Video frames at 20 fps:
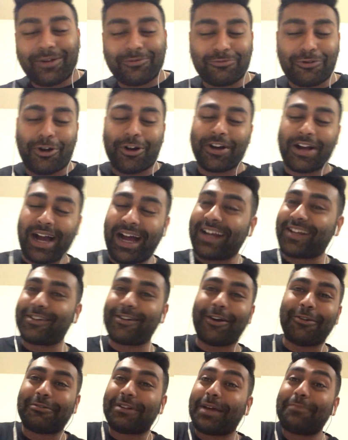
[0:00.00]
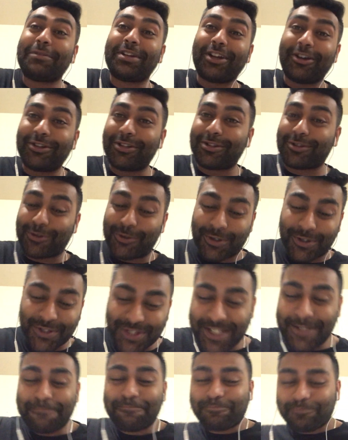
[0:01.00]
I'm wrong. I don't know. Let me know your
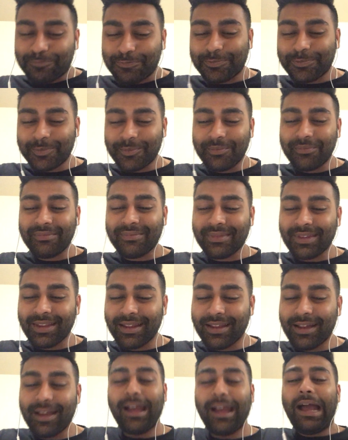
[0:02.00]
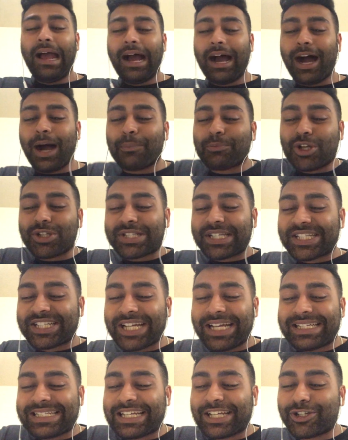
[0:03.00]
thoughts. I'm not
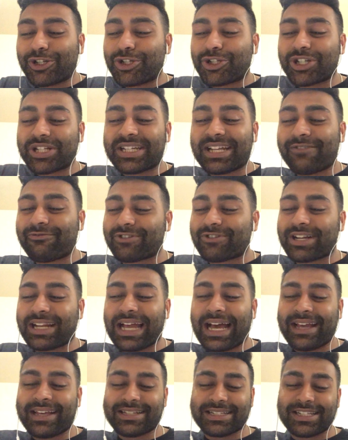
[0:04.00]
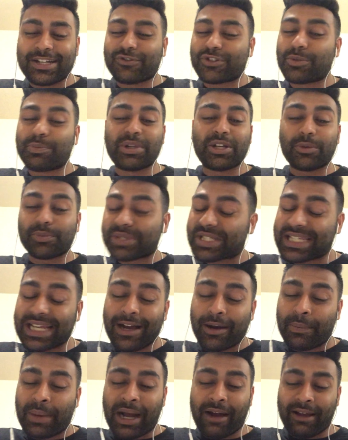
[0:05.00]
suggesting you should never allow yourself to be
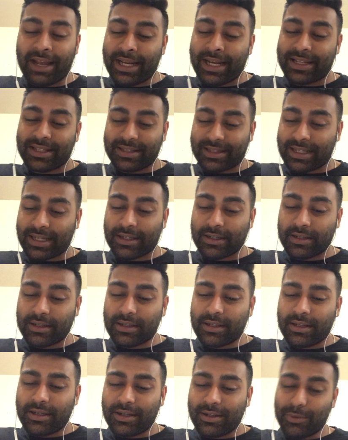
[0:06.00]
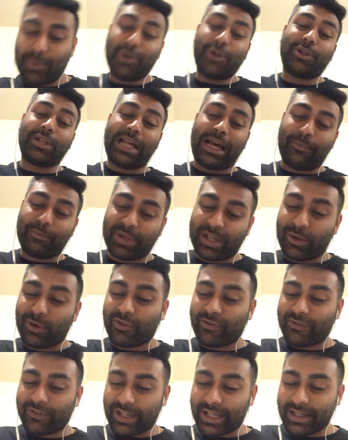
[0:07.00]
upset about anything. Wouldn't that be
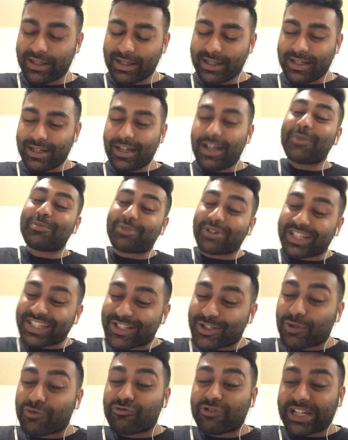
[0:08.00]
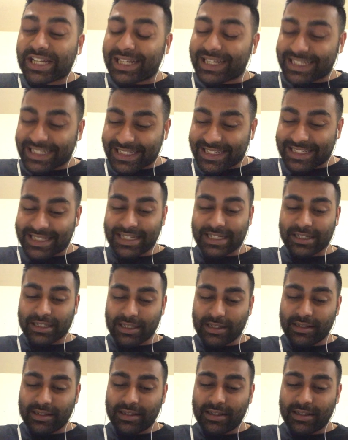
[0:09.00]
lovely? But it's unrealistic.